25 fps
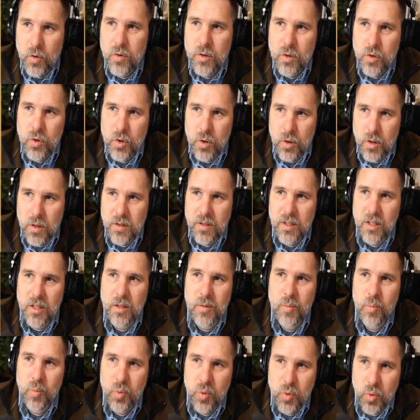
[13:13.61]
insurance
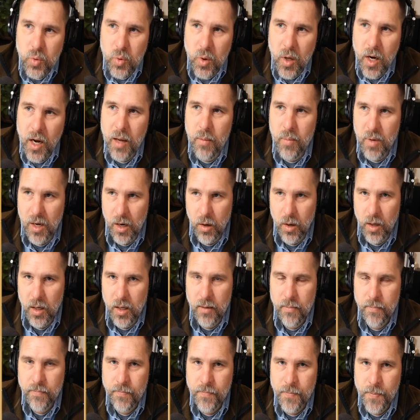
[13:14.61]
is primary